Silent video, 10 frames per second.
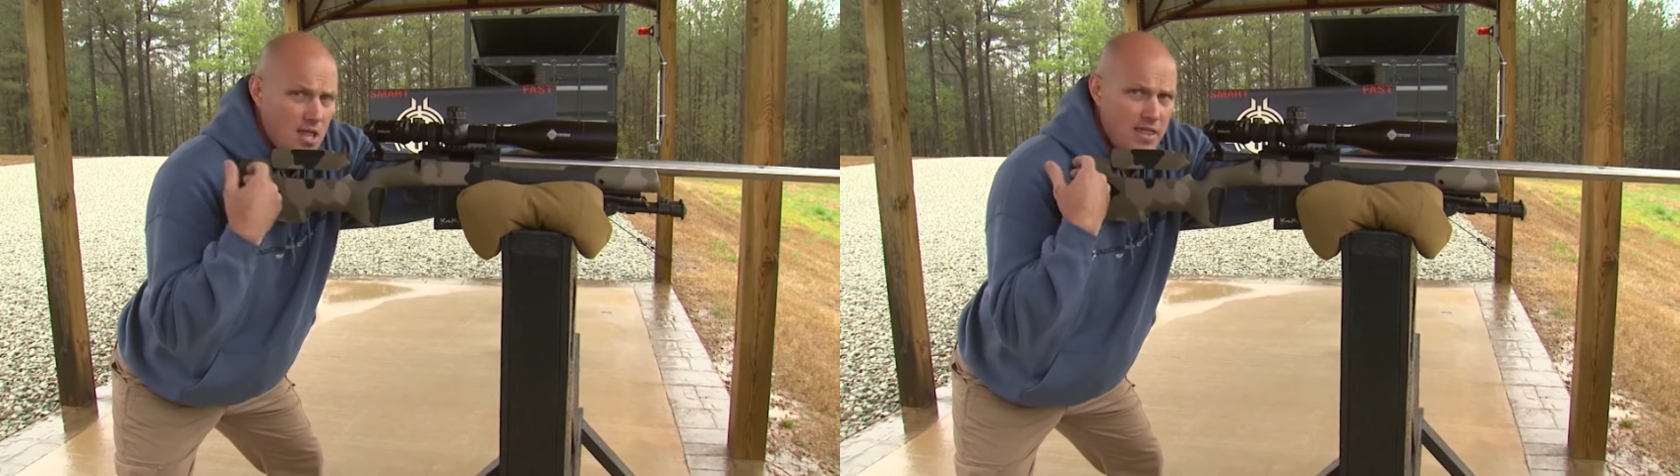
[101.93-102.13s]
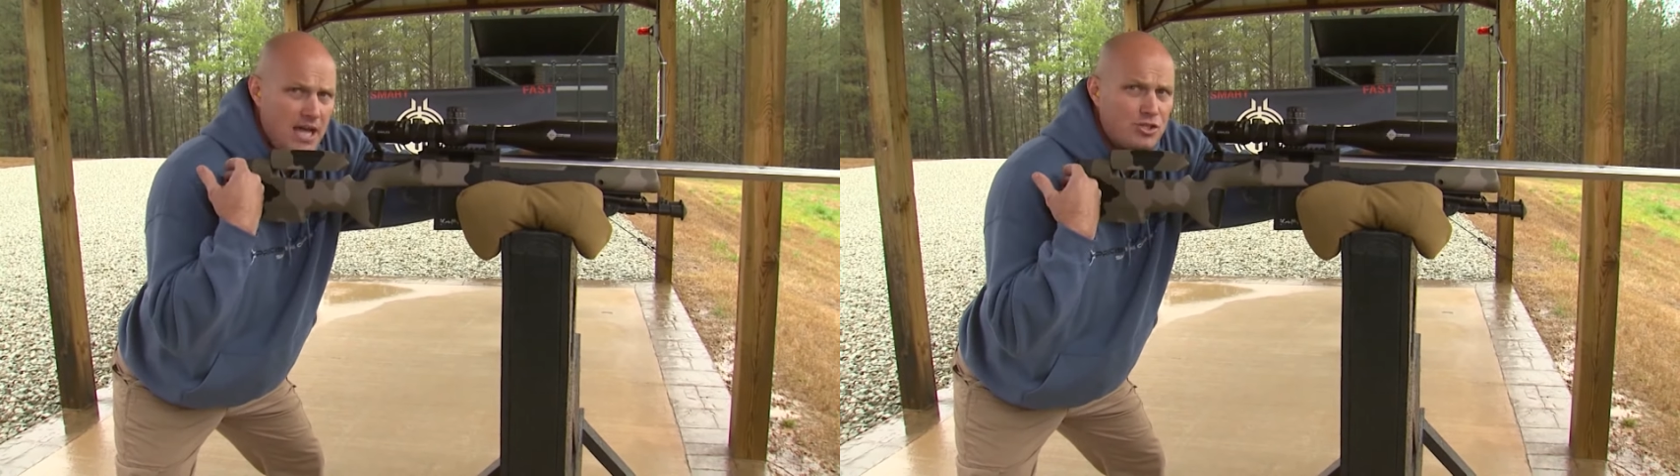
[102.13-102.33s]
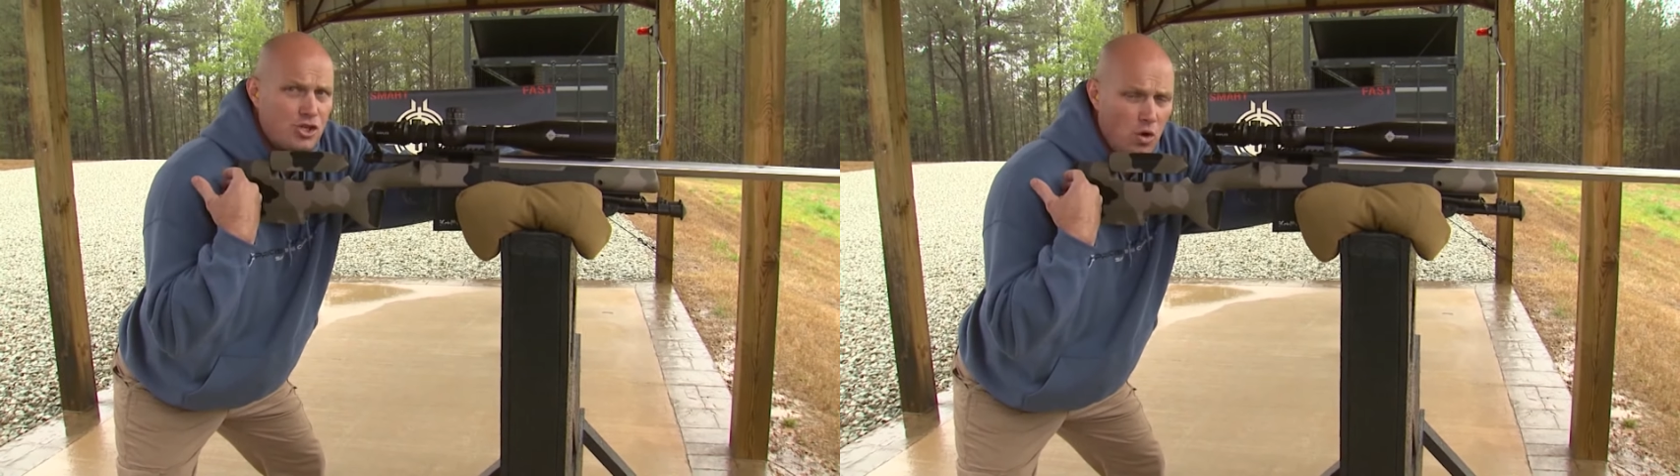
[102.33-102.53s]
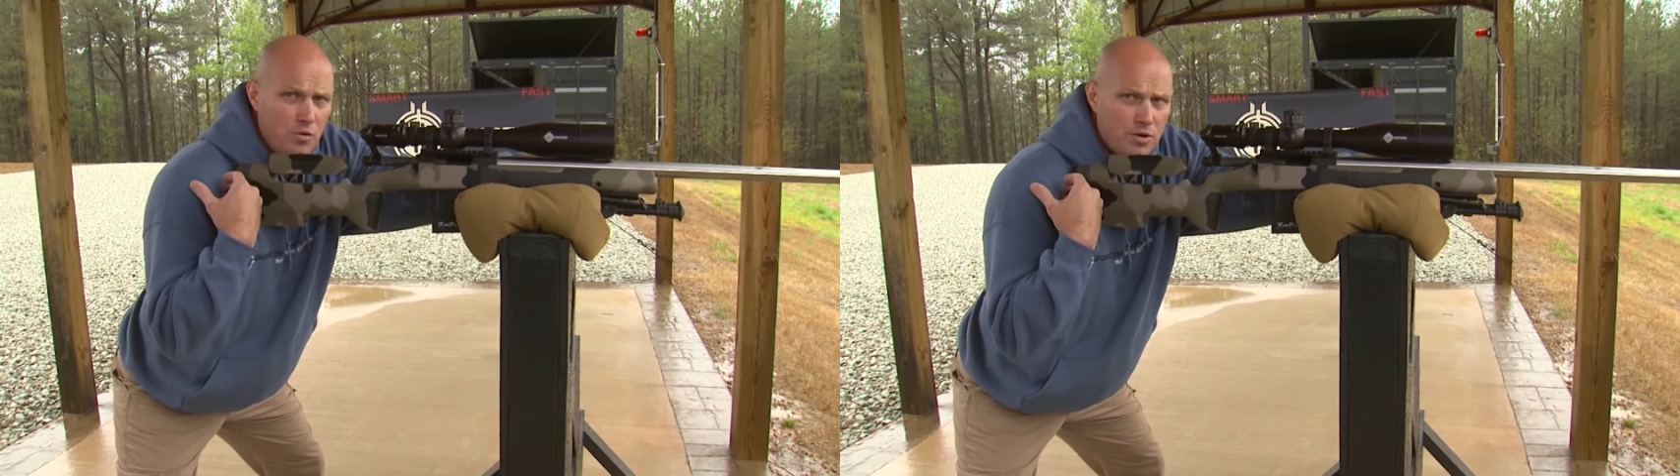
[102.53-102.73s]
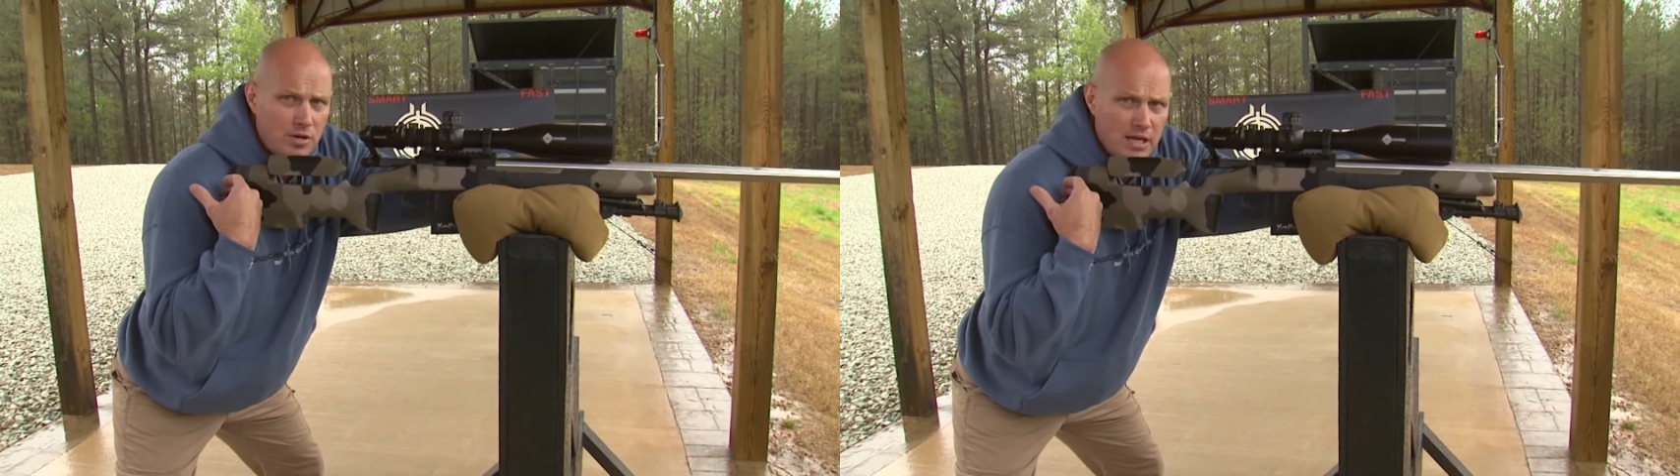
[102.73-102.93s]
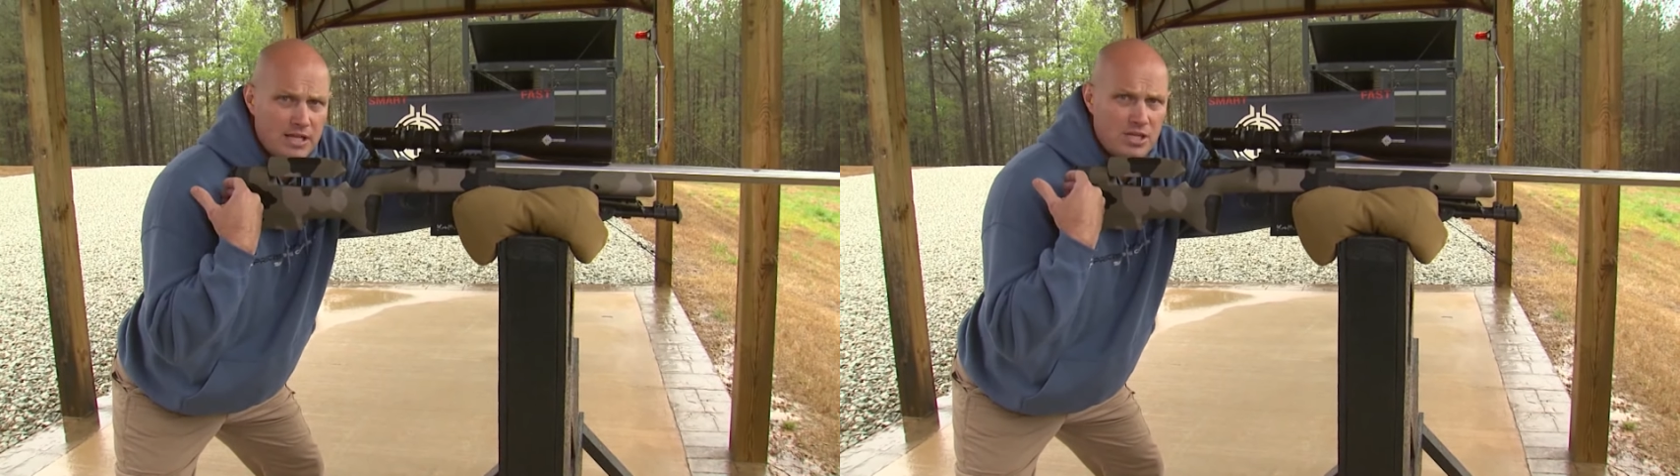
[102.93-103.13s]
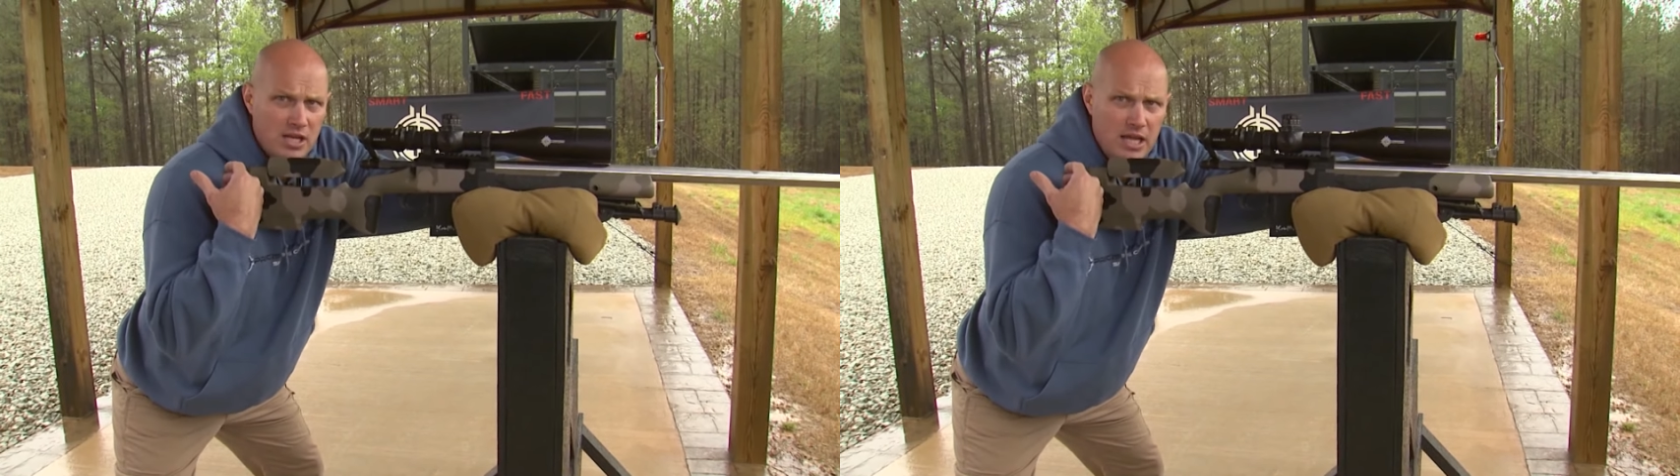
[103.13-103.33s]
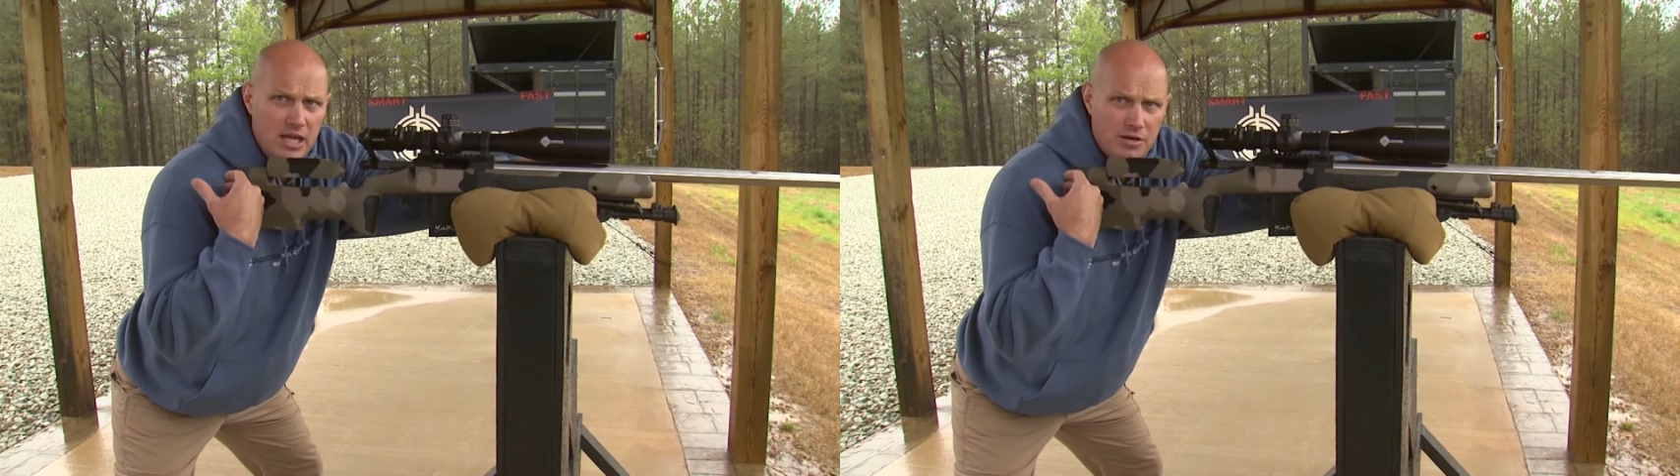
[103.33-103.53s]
That shoulder is going to